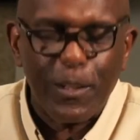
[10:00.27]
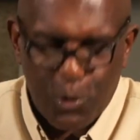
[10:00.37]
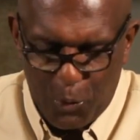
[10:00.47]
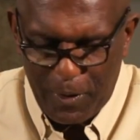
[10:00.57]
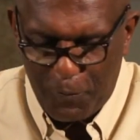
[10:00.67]
the
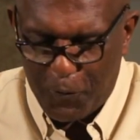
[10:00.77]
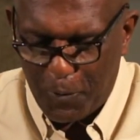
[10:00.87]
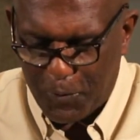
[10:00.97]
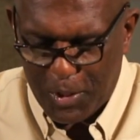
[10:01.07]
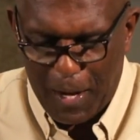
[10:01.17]

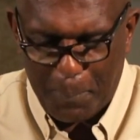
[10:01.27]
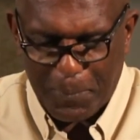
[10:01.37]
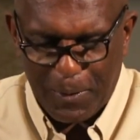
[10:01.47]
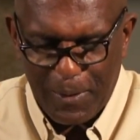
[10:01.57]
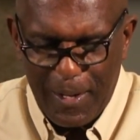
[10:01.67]
25th
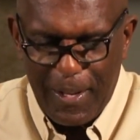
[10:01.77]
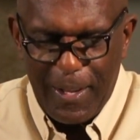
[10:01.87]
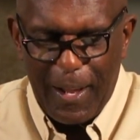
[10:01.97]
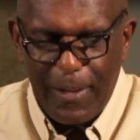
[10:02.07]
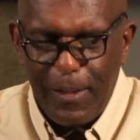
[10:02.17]
chapter.
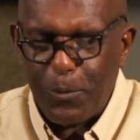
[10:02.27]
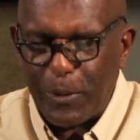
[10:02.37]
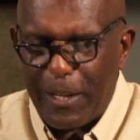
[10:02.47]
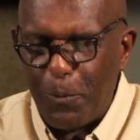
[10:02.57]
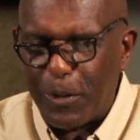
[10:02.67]
And look
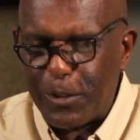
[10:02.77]
what they were